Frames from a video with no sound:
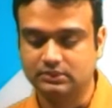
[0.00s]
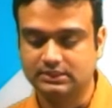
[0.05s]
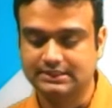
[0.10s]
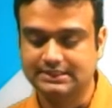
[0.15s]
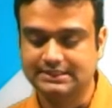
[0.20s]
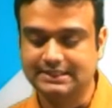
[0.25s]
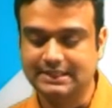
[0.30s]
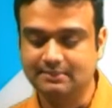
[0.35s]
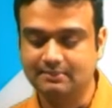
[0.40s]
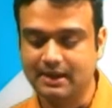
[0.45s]

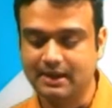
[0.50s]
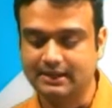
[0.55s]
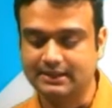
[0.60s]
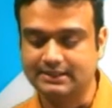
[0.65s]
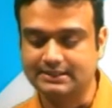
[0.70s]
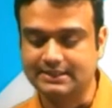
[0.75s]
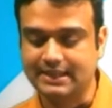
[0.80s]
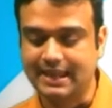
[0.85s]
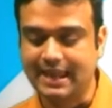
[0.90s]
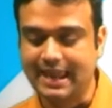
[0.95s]
C
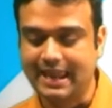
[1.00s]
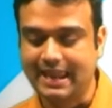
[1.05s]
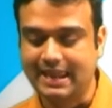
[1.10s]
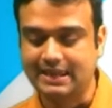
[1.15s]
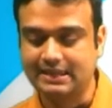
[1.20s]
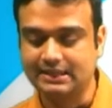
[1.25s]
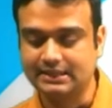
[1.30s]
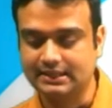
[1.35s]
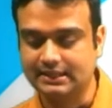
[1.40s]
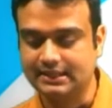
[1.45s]
minus
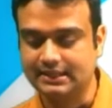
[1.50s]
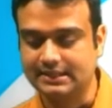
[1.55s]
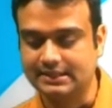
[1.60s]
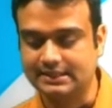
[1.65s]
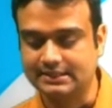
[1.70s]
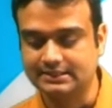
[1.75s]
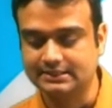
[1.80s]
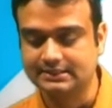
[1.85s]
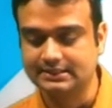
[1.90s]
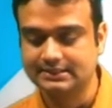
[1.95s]
A
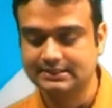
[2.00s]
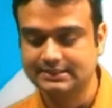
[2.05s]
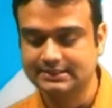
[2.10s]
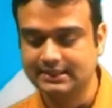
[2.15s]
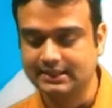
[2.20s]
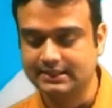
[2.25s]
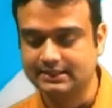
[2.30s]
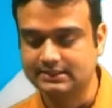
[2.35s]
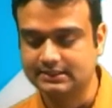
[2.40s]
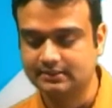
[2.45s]
is
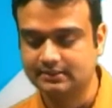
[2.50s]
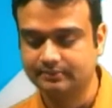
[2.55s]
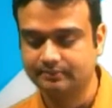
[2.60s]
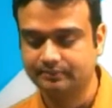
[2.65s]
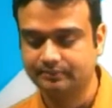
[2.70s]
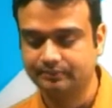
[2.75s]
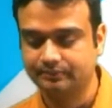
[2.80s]
6.